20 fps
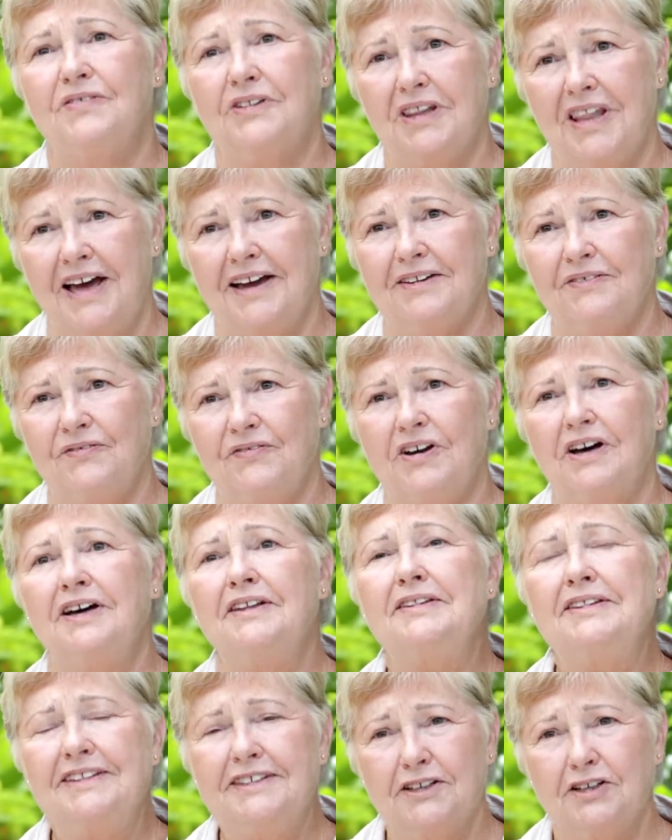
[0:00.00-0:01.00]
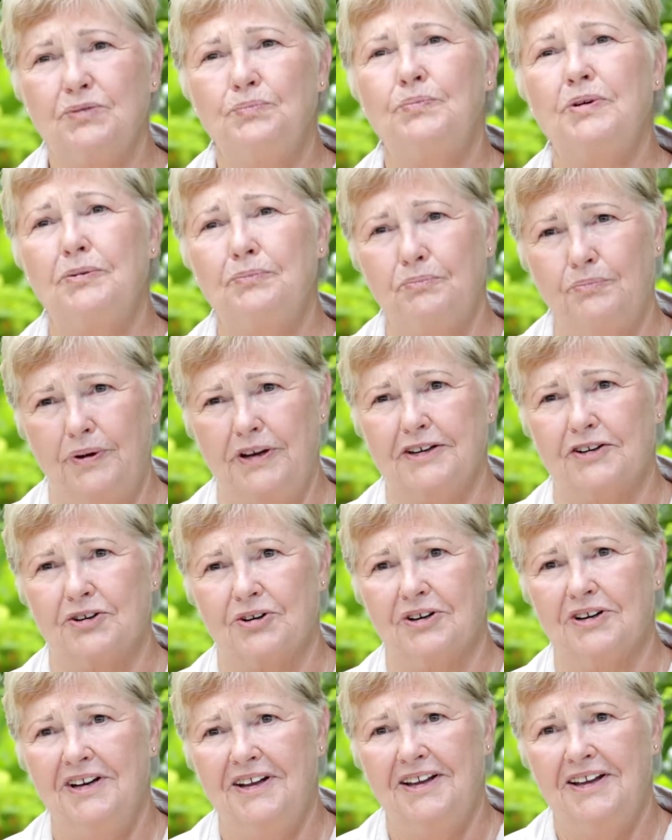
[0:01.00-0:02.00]
life, a little bit
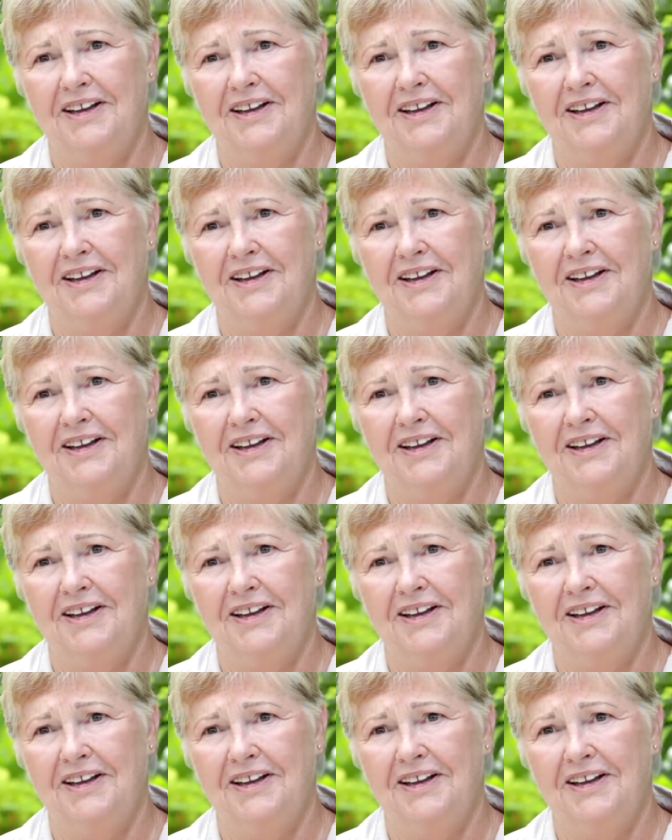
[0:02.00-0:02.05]
better.